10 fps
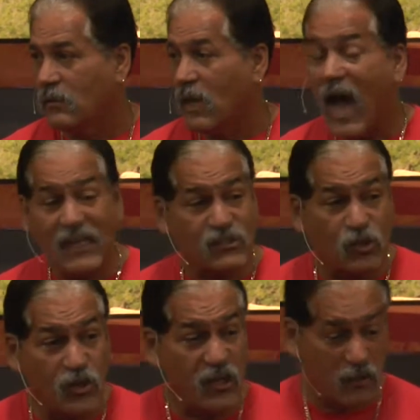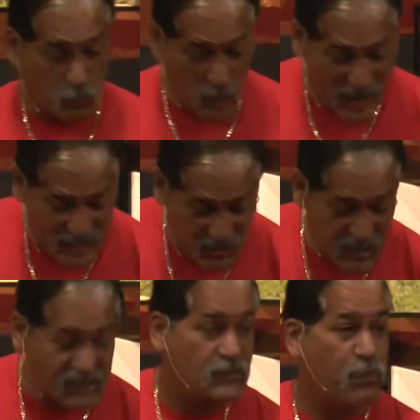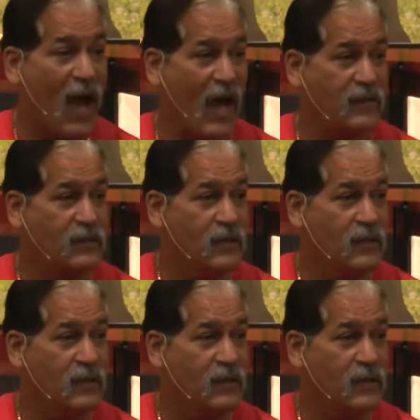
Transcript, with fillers: I stood here, right here in this spot,